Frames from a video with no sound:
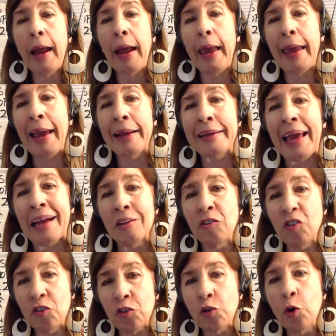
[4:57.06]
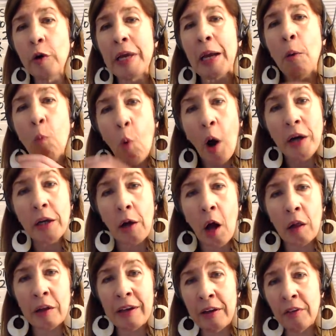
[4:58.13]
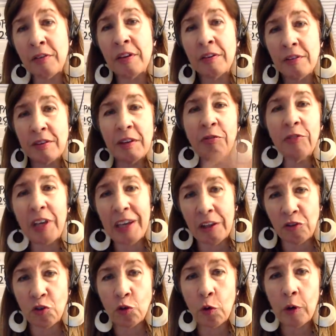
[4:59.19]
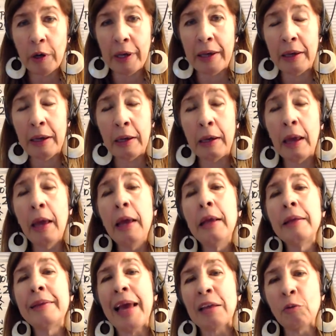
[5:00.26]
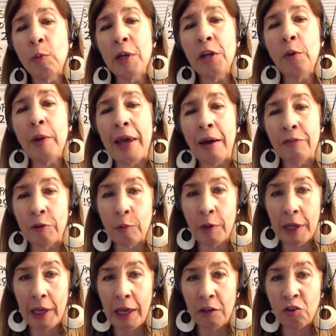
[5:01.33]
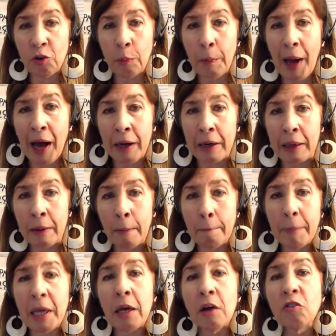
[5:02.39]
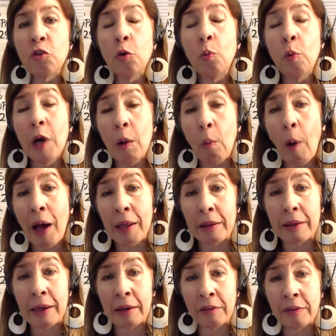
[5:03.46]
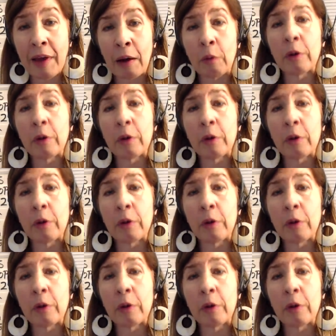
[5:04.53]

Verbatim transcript: And yet discerning what it all is and sifting and sorting it, That's when you have to engage your body, because you will want things out.